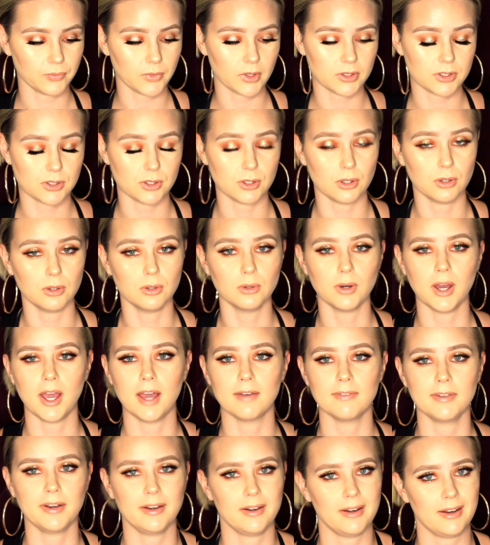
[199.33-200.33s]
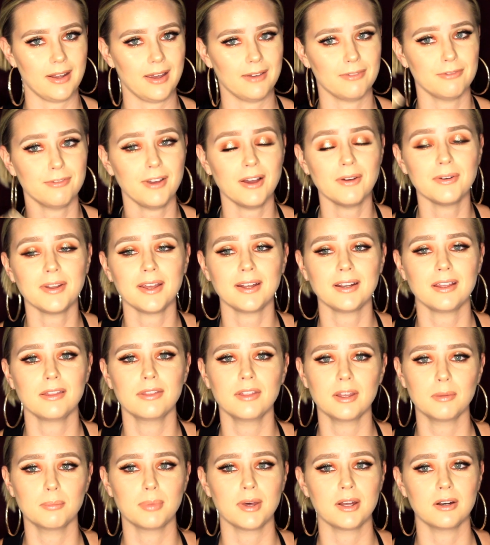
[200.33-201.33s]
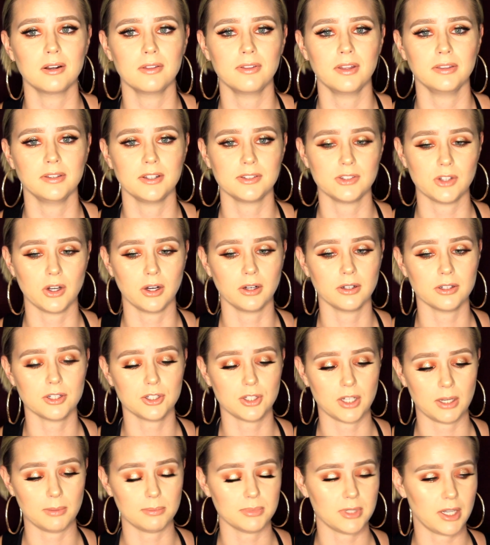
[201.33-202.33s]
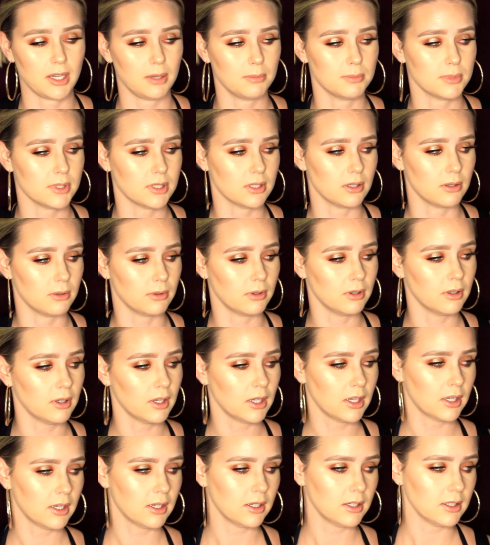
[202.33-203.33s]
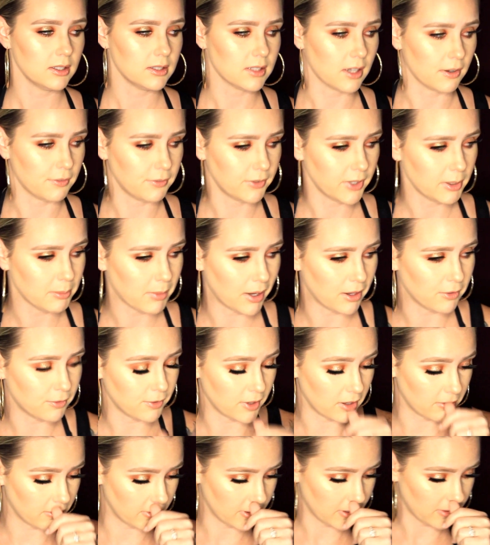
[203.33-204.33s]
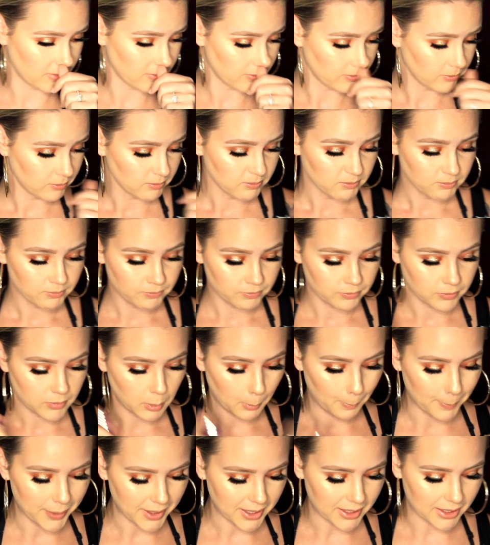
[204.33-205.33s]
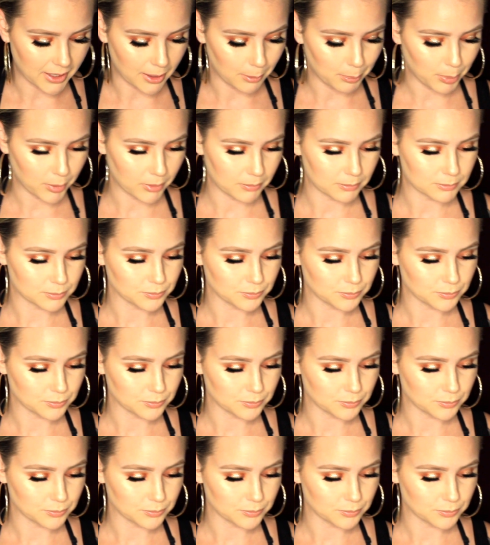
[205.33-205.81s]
So I haven't found anything better than the Tarte Shape Tape. So definitely my favorite. Pick it up.